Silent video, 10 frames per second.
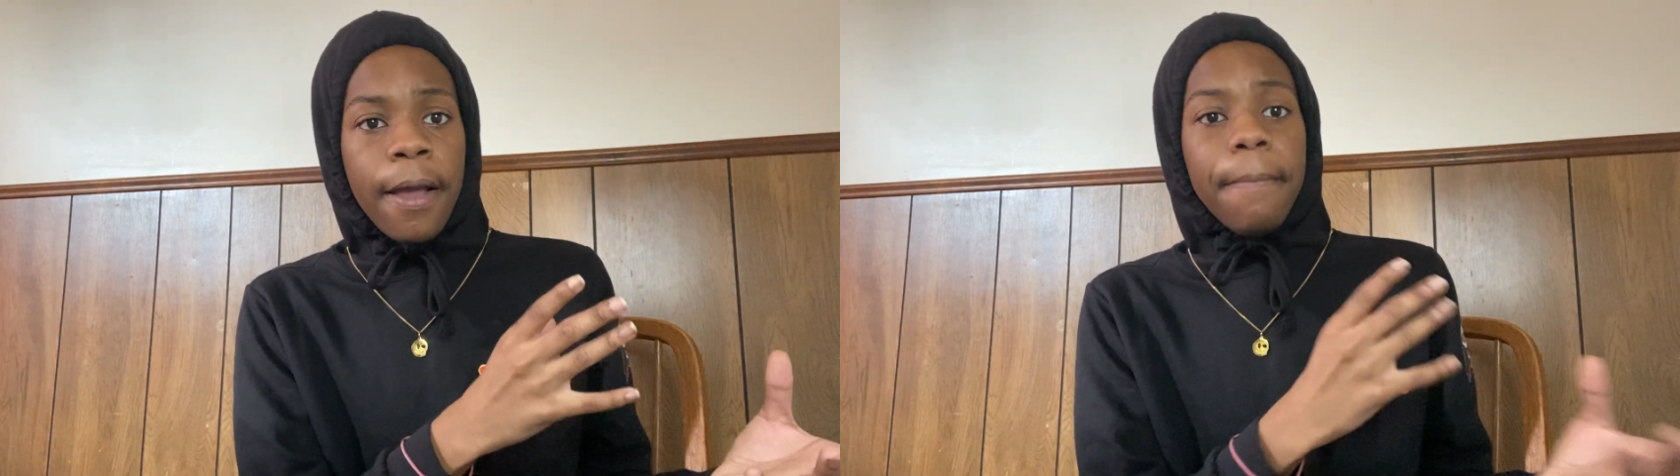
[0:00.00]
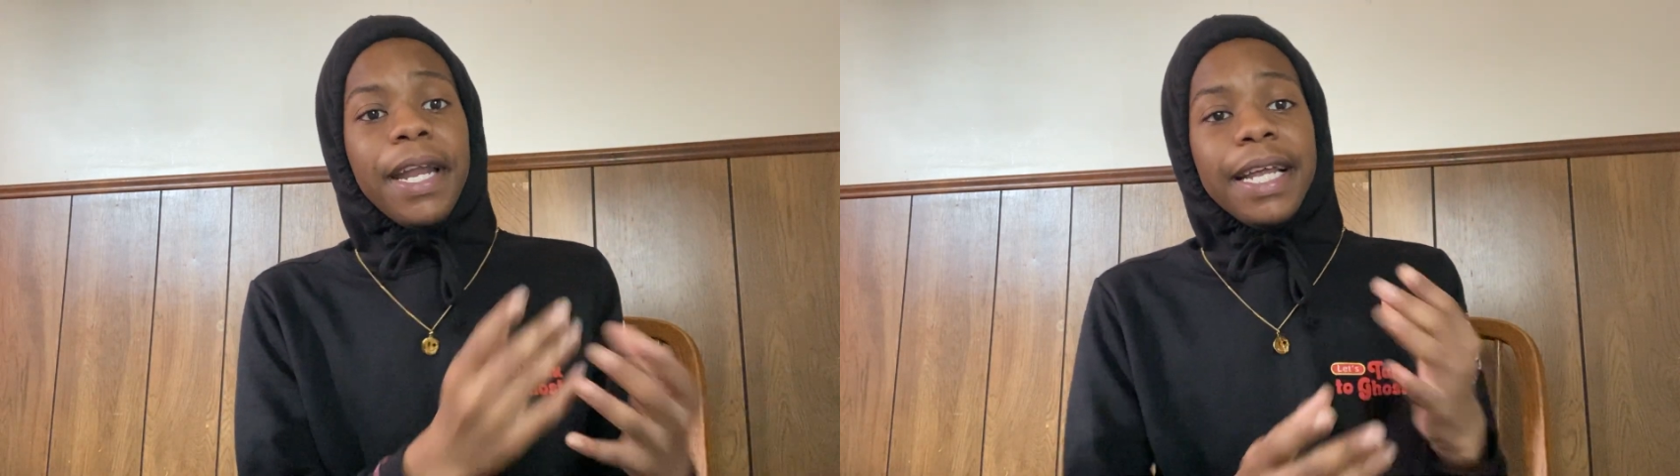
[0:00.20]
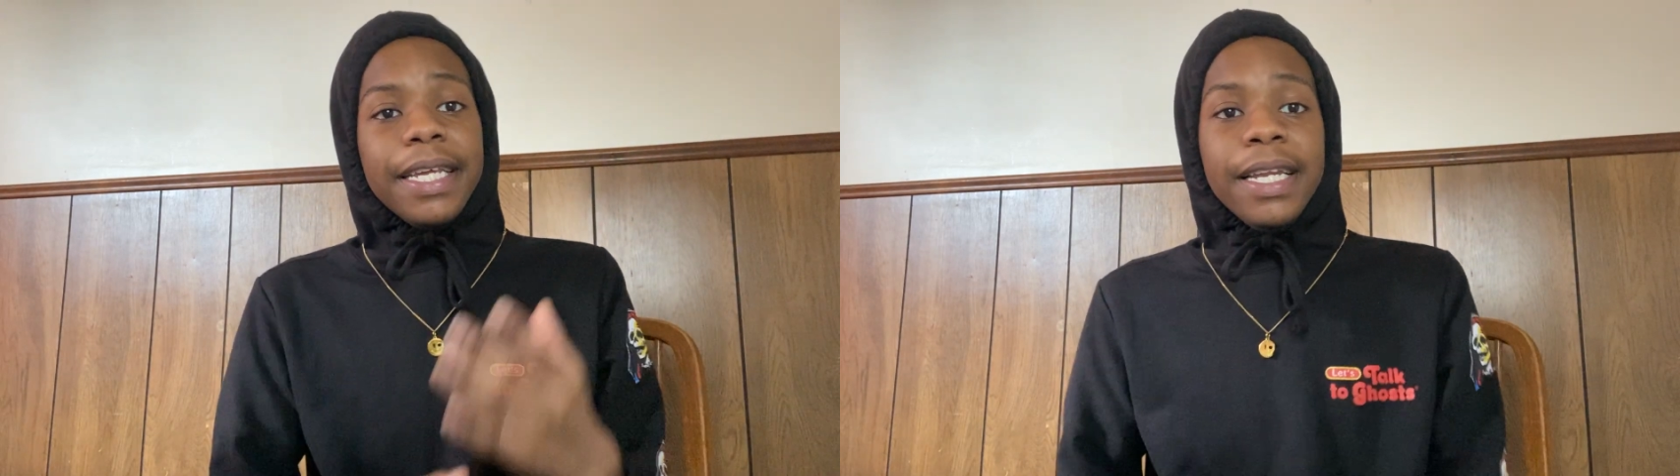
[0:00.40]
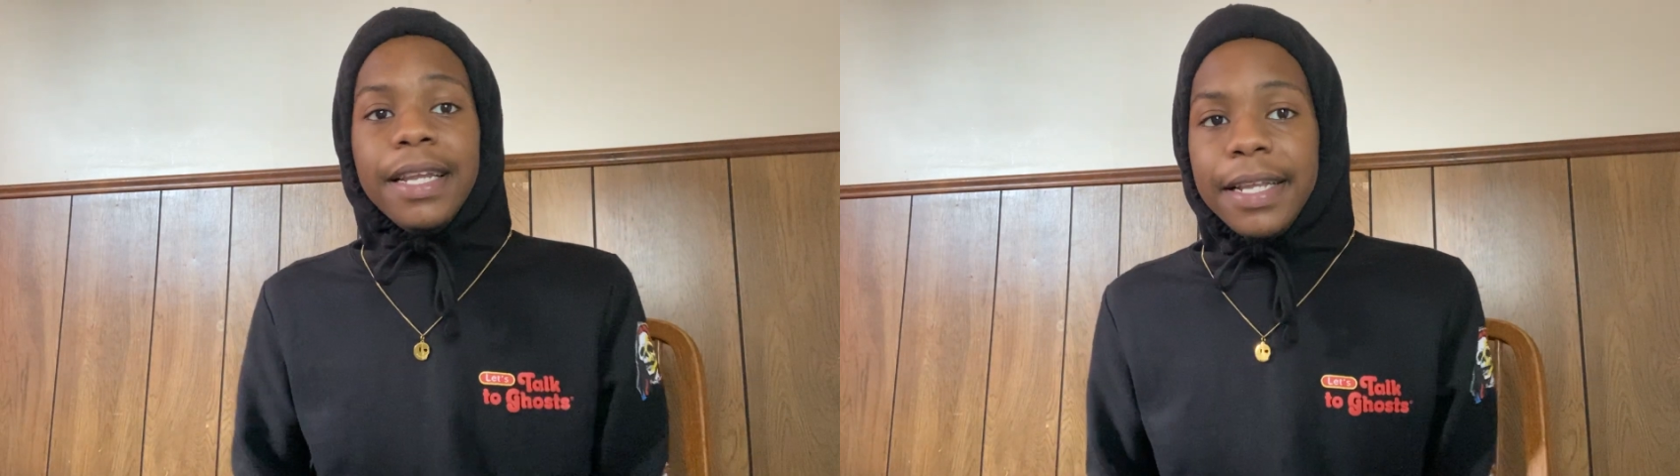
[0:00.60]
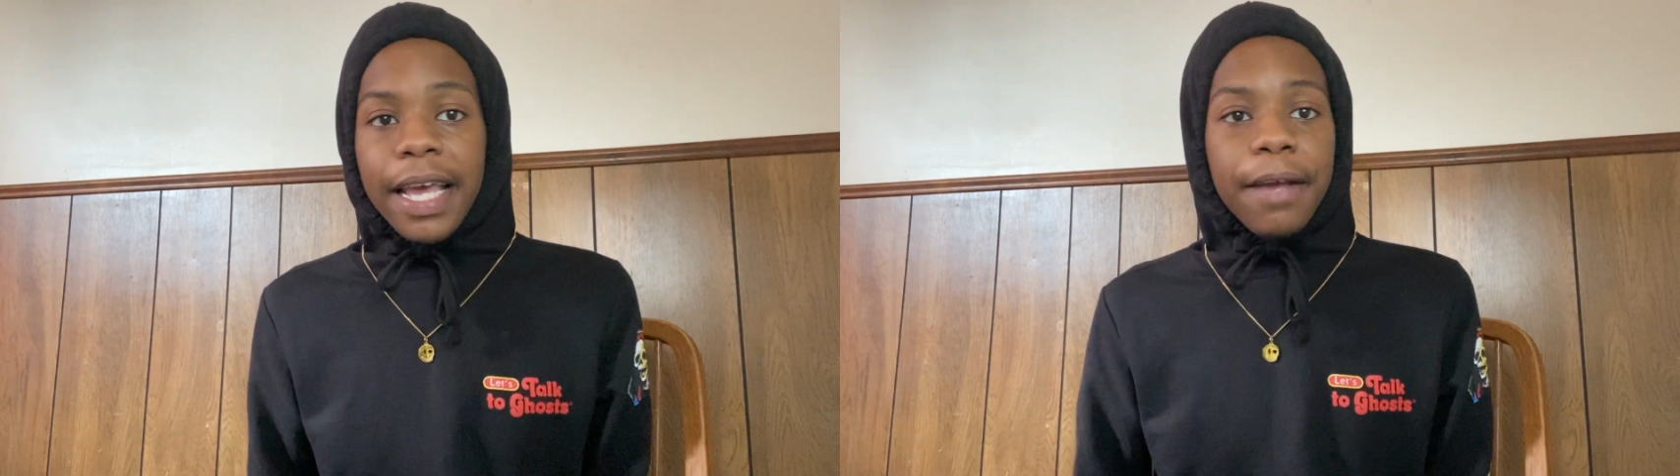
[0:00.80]
But at the end of
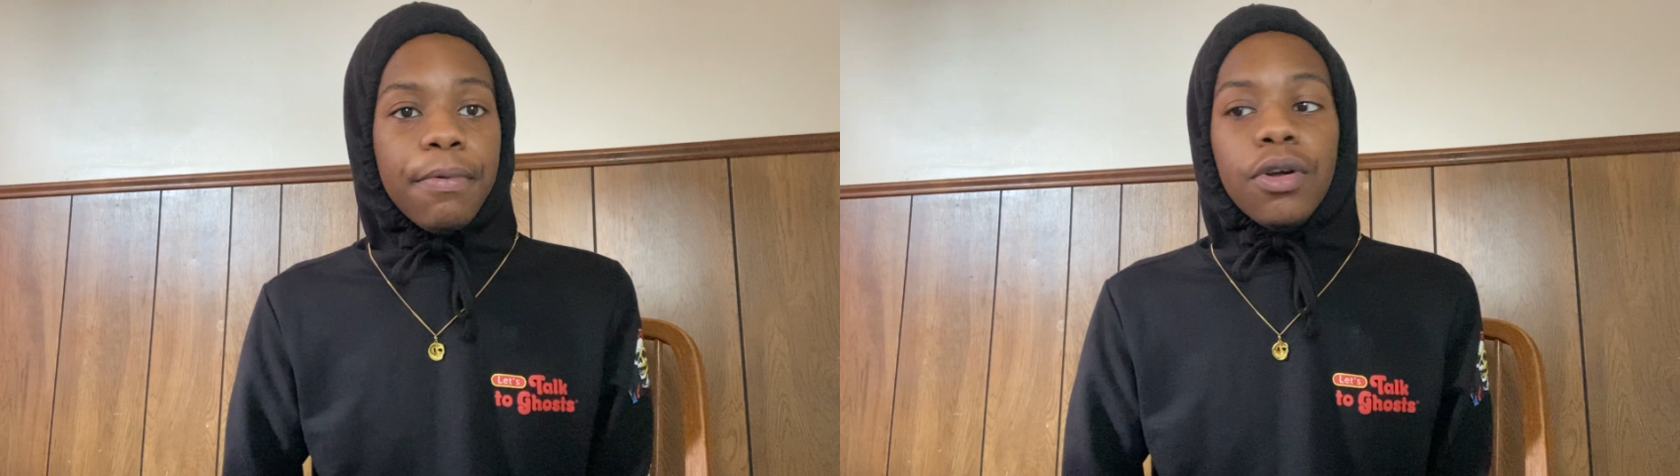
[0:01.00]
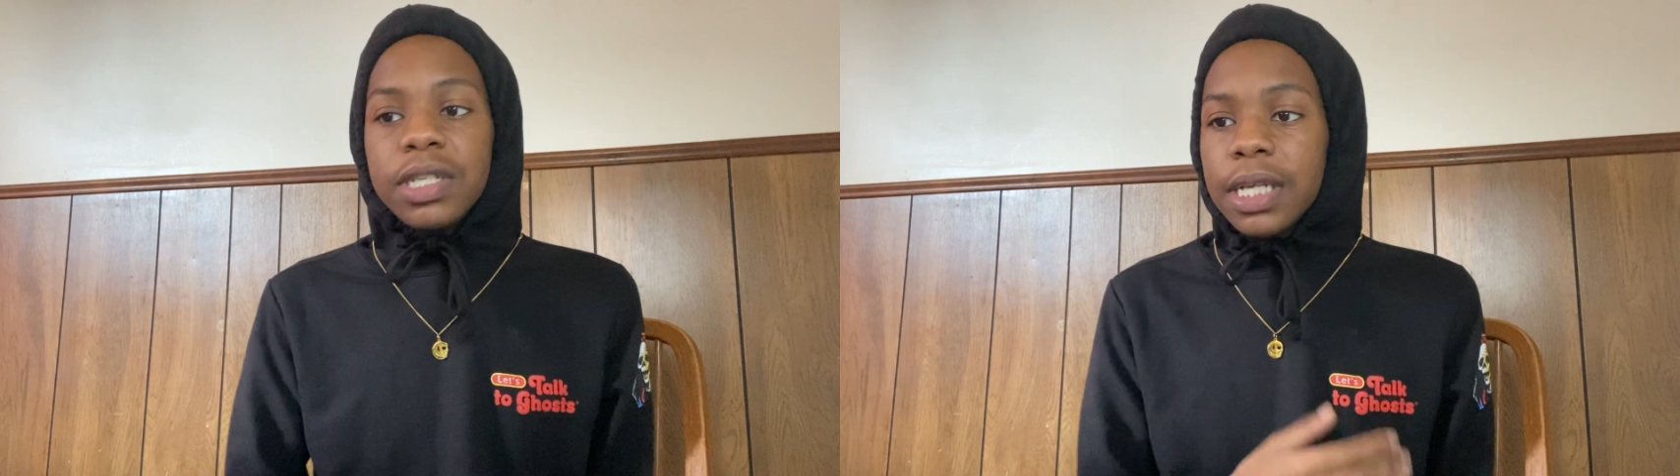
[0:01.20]
the day, bro, there's